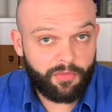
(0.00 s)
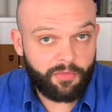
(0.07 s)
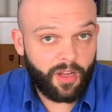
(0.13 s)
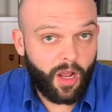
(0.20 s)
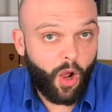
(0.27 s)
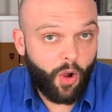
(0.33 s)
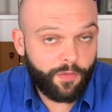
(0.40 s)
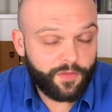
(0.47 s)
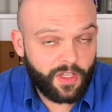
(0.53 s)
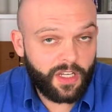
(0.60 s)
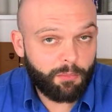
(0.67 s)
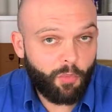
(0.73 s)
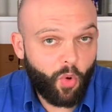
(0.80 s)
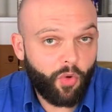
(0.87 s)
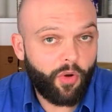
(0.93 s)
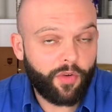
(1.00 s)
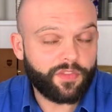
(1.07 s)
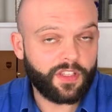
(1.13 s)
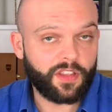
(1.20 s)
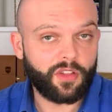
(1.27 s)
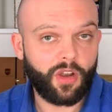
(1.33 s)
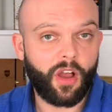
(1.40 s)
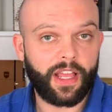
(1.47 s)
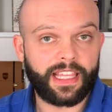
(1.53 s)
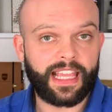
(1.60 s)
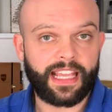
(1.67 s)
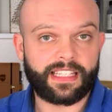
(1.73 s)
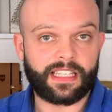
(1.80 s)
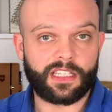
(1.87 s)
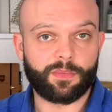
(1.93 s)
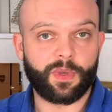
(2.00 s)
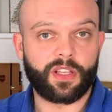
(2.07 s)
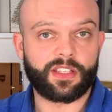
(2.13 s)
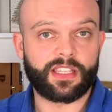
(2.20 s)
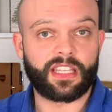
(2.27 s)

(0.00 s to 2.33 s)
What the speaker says: often than not, I guess it's because they